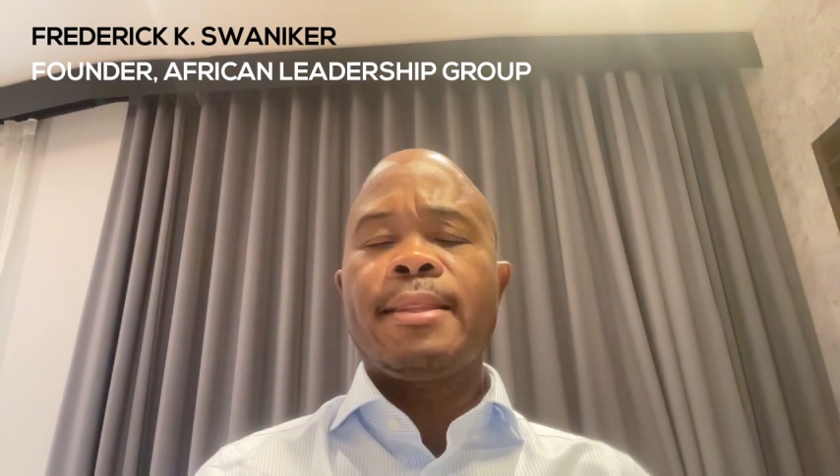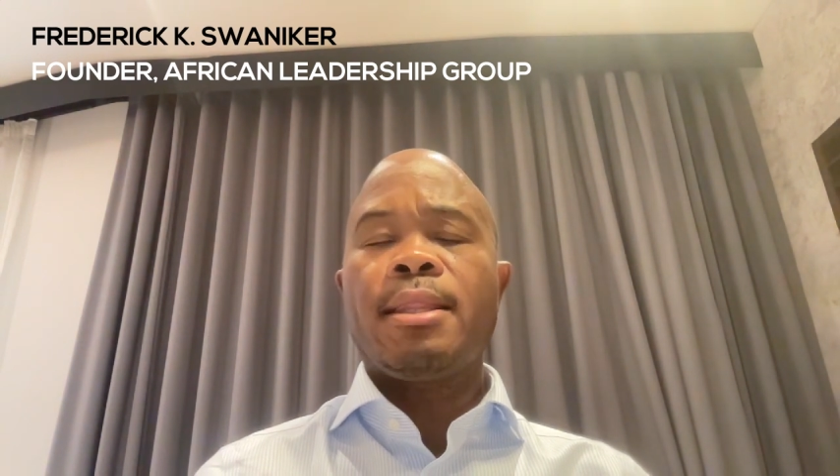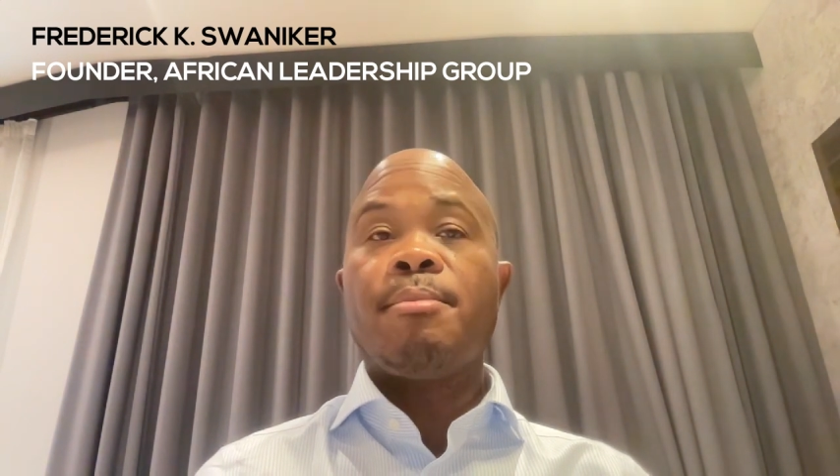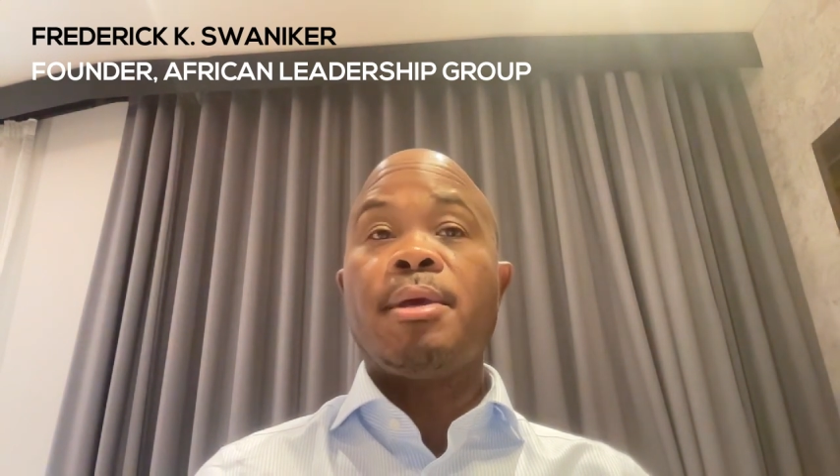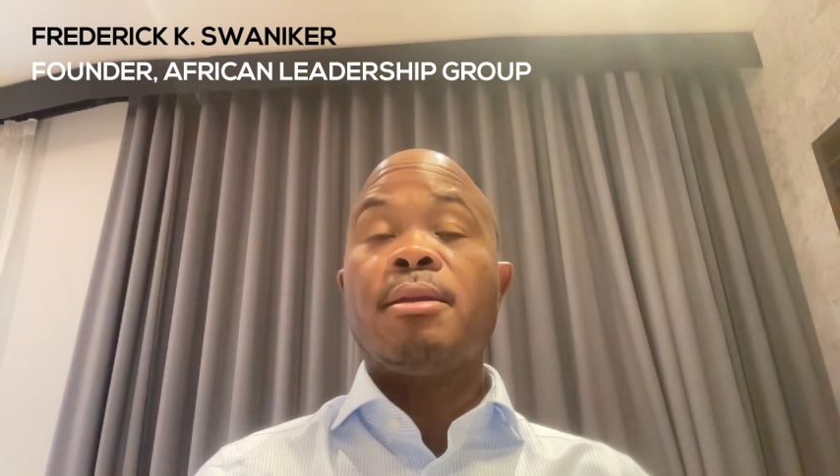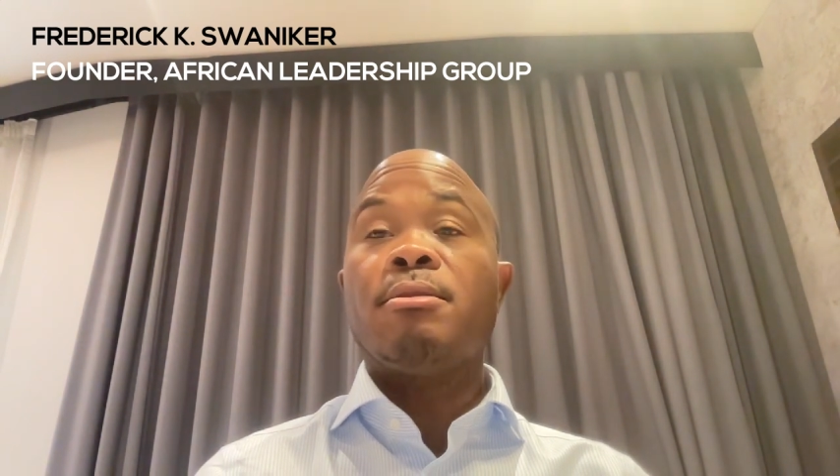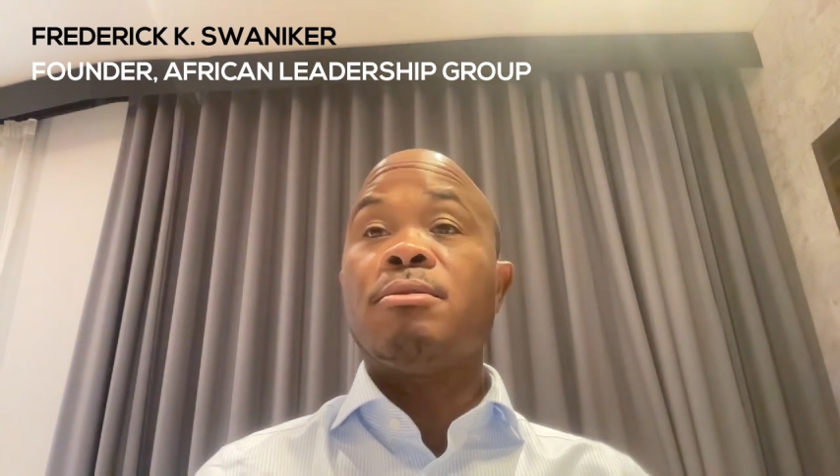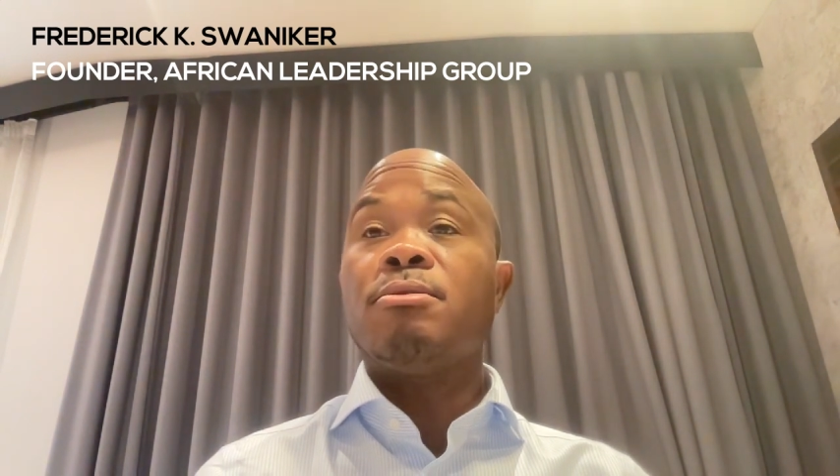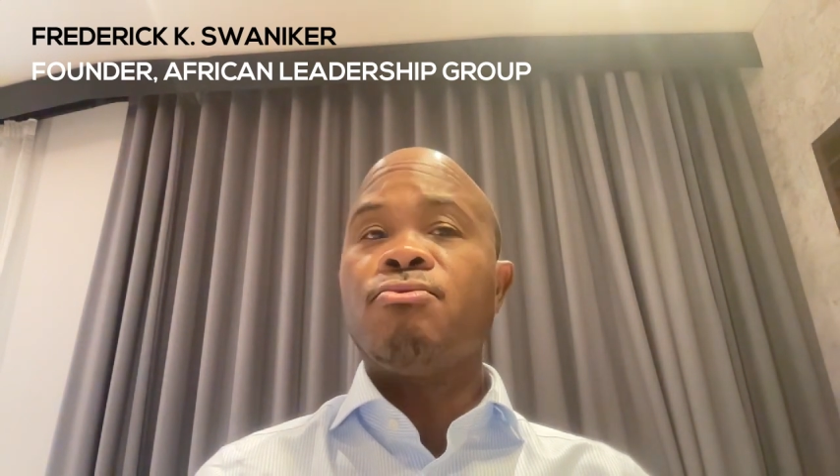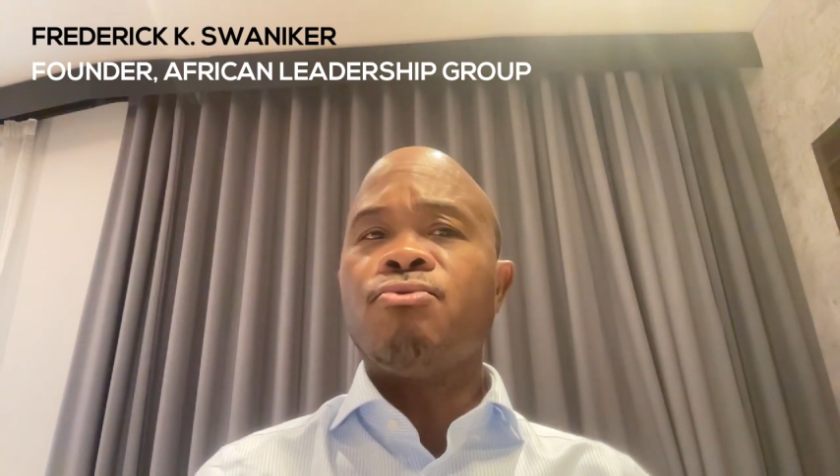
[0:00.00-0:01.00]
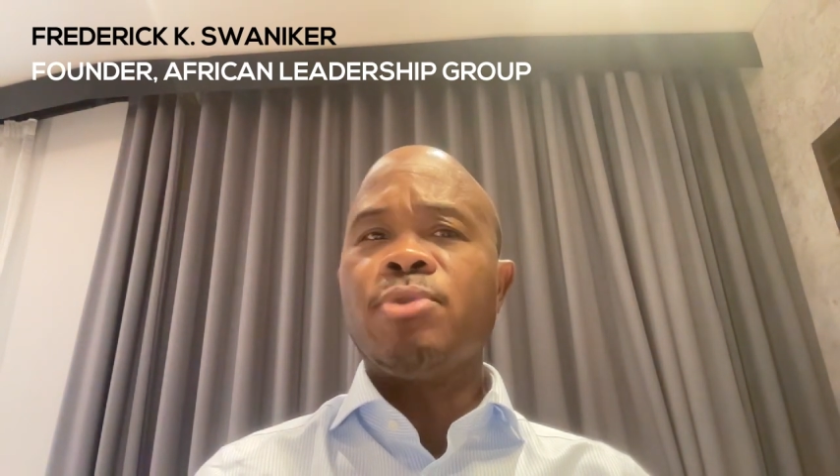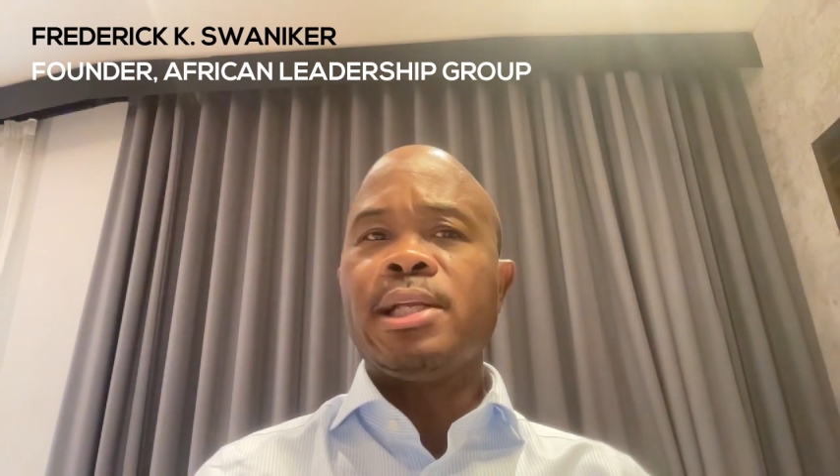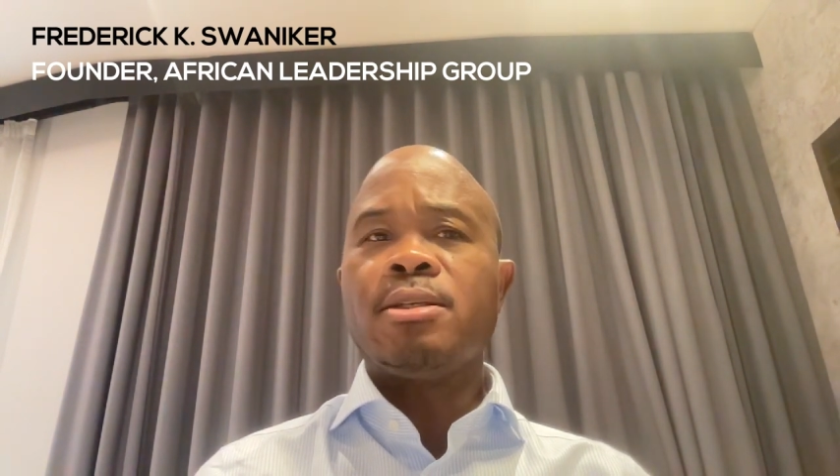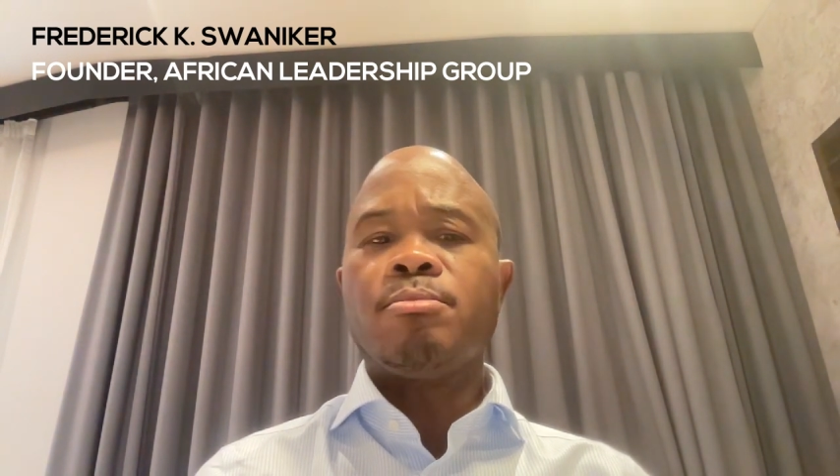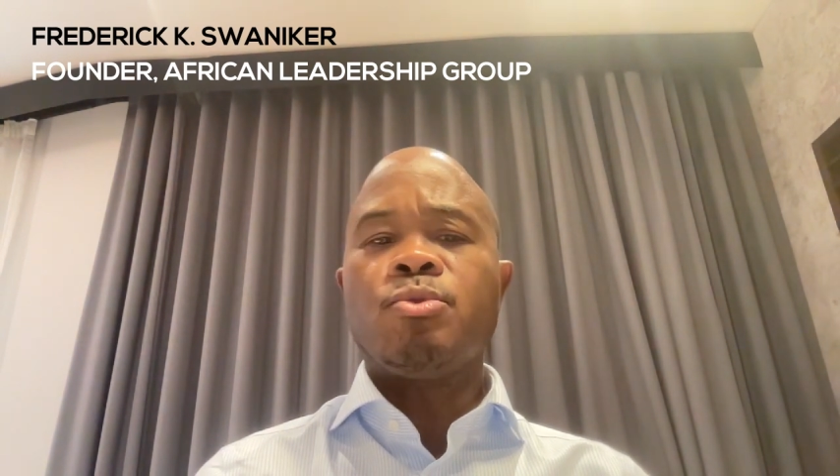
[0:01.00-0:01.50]
They made it
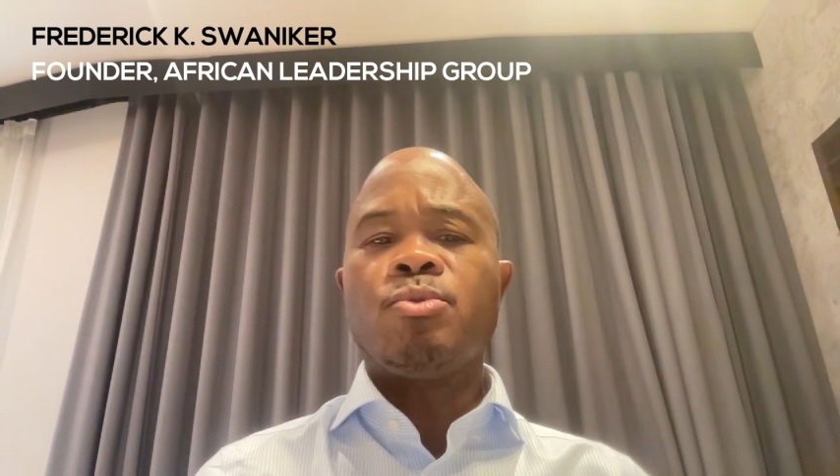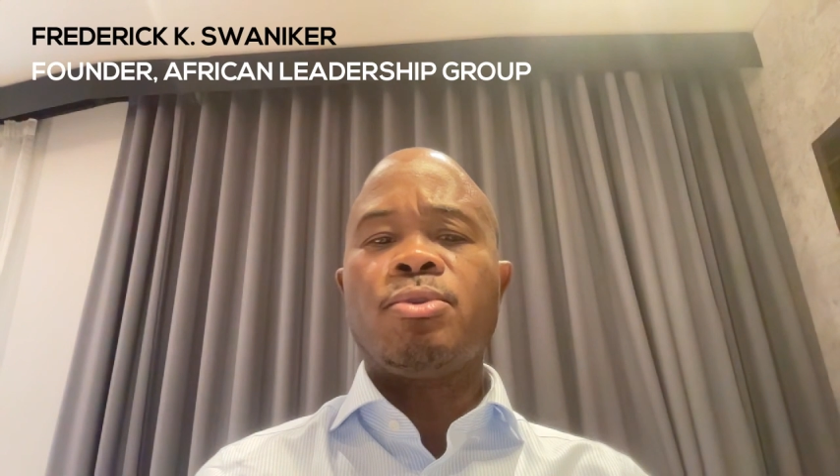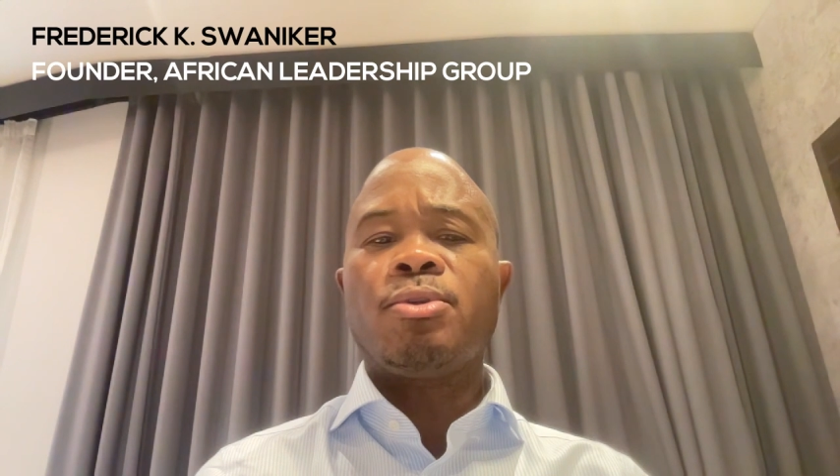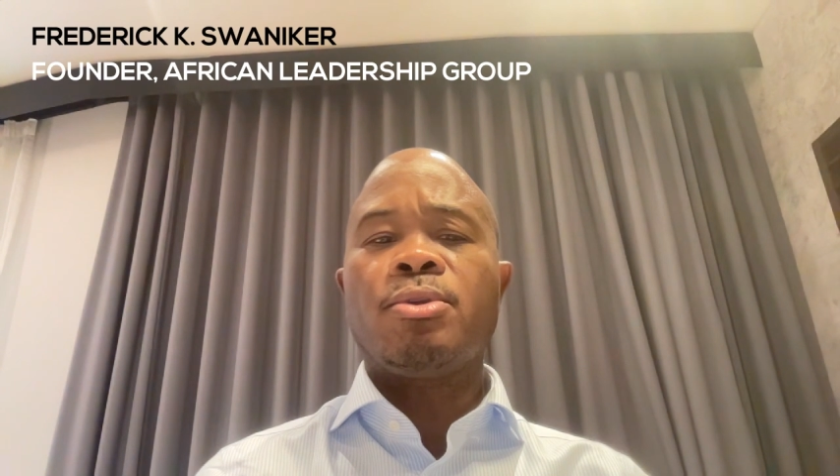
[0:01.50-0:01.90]
really smooth